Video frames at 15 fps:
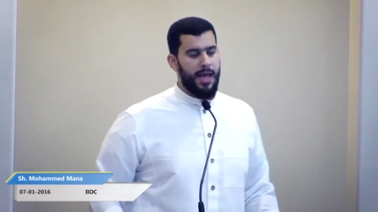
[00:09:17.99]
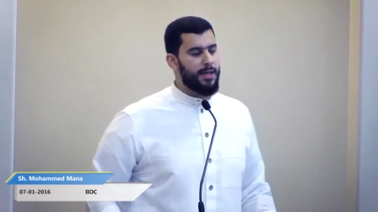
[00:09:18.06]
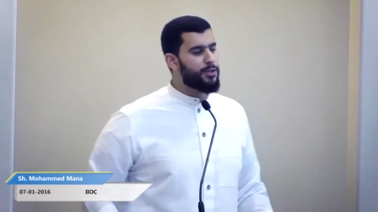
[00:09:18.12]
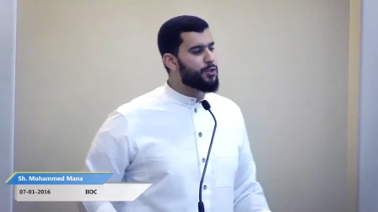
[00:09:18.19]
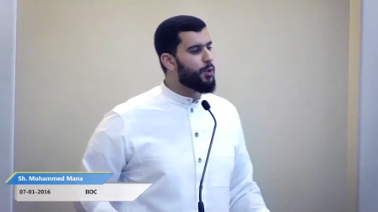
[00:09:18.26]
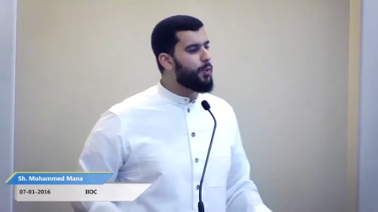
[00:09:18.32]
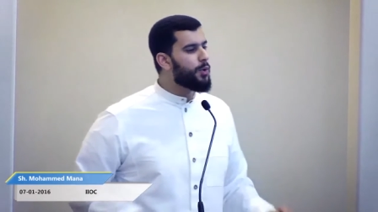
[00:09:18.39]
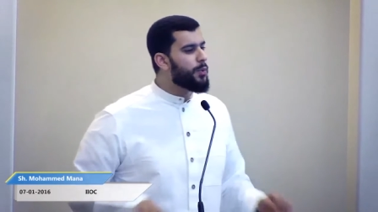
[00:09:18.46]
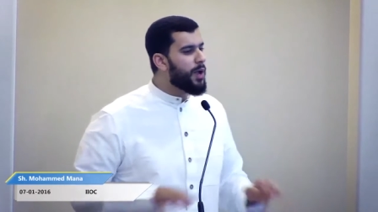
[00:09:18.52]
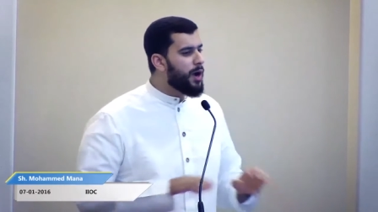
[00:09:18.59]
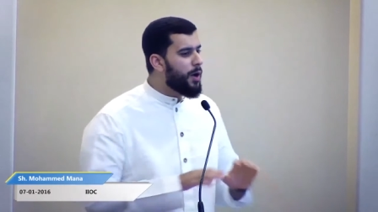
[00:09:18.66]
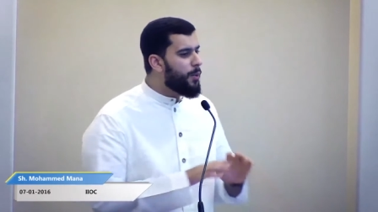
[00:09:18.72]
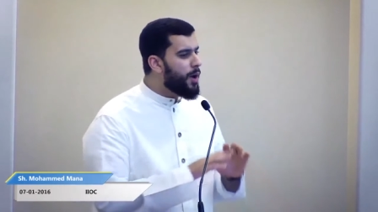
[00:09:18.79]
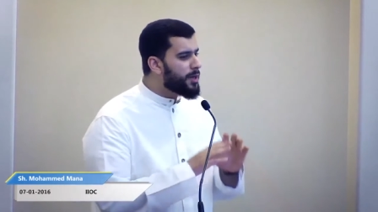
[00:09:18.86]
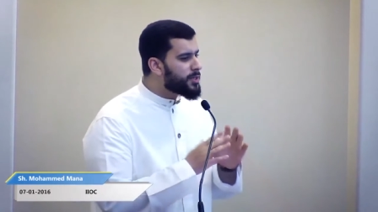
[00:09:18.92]
And so when we
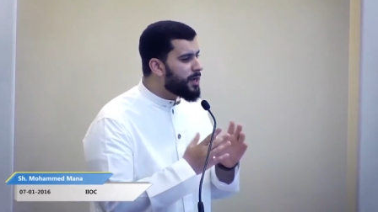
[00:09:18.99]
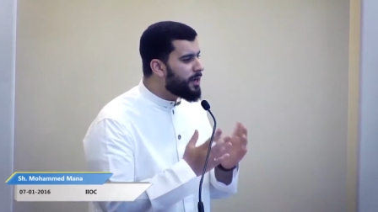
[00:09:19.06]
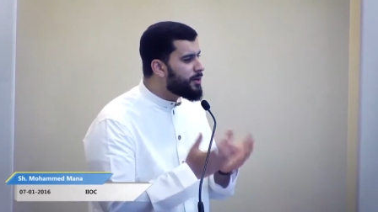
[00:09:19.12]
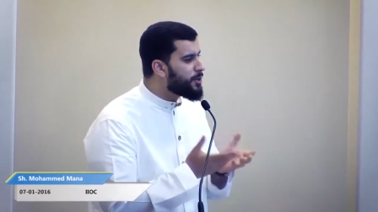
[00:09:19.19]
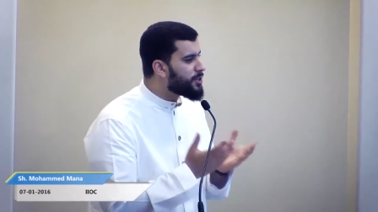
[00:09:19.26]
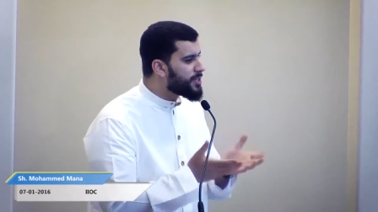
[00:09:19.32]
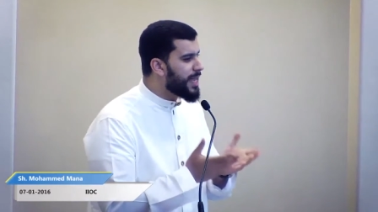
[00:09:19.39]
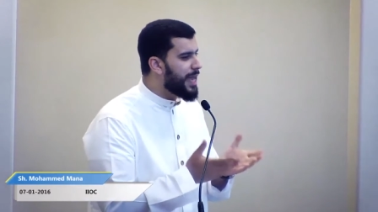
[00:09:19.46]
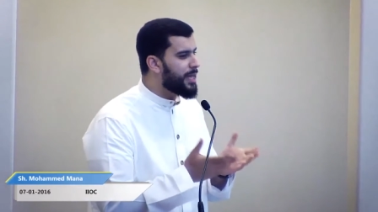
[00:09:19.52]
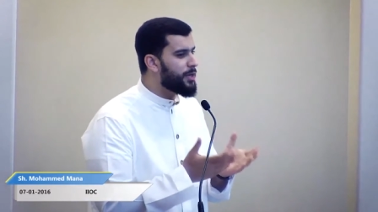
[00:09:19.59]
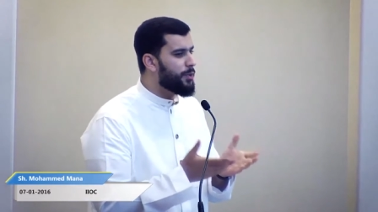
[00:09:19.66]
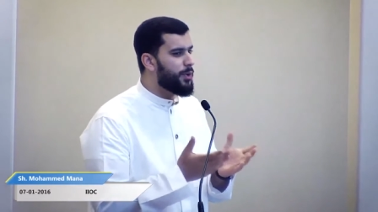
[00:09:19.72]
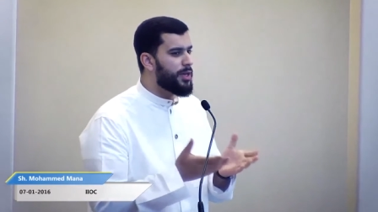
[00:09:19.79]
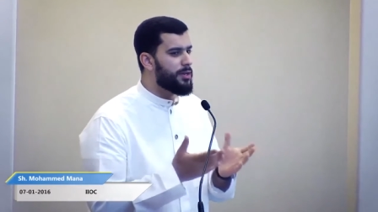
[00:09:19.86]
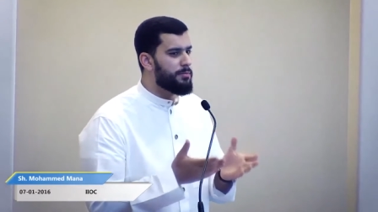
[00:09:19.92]
want to
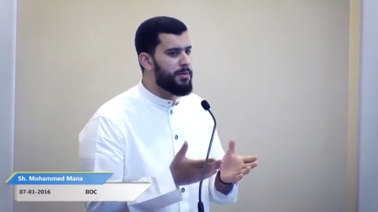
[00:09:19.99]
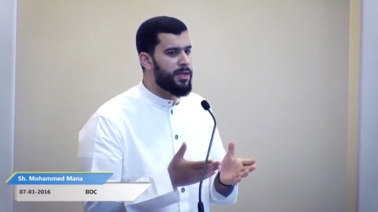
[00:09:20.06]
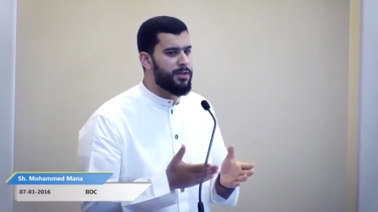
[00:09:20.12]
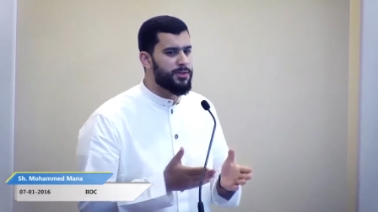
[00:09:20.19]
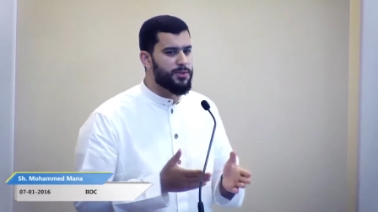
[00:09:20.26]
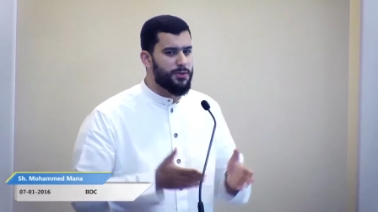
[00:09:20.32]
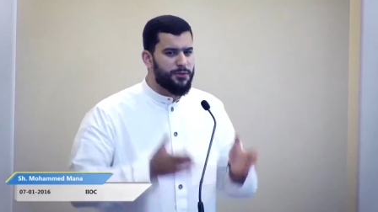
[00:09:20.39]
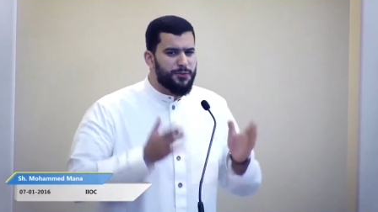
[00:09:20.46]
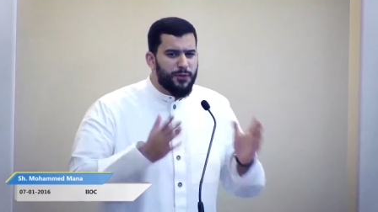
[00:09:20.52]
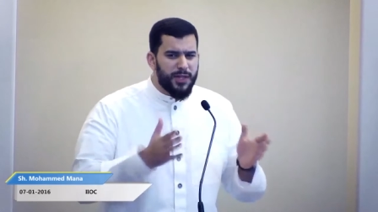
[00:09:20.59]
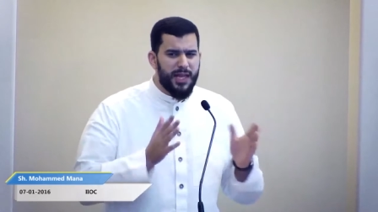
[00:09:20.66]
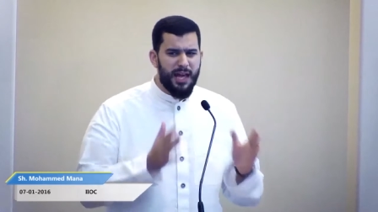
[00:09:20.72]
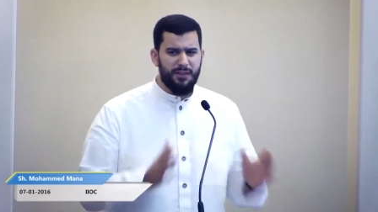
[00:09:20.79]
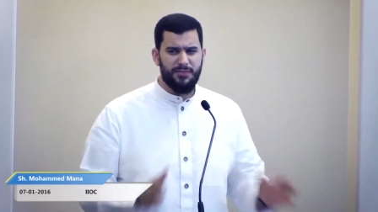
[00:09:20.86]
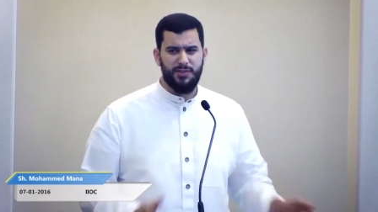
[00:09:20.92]
understand what it means to
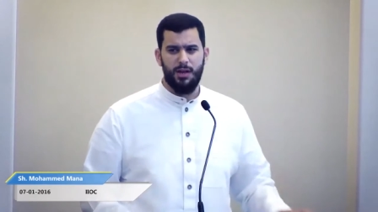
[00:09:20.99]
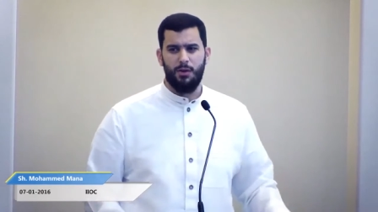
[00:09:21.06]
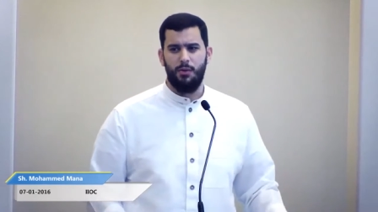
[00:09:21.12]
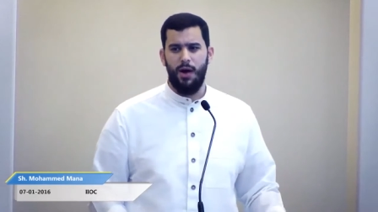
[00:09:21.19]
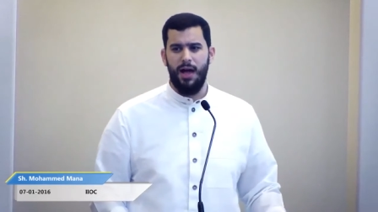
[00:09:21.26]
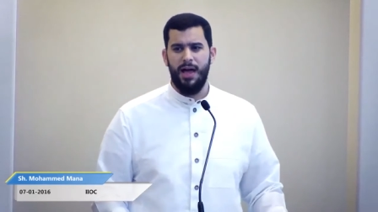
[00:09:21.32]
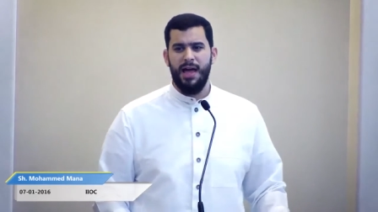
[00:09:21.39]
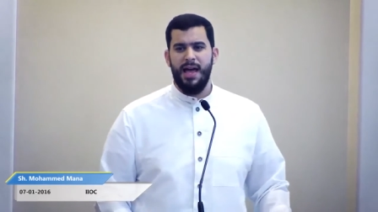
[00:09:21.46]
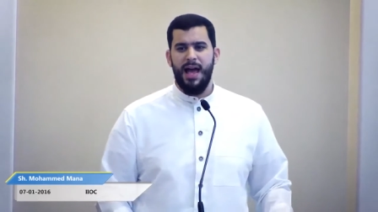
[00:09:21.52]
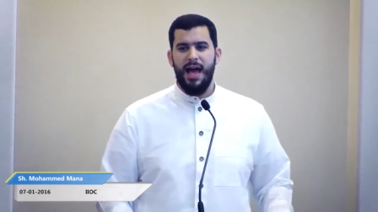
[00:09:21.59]
fully have taqwa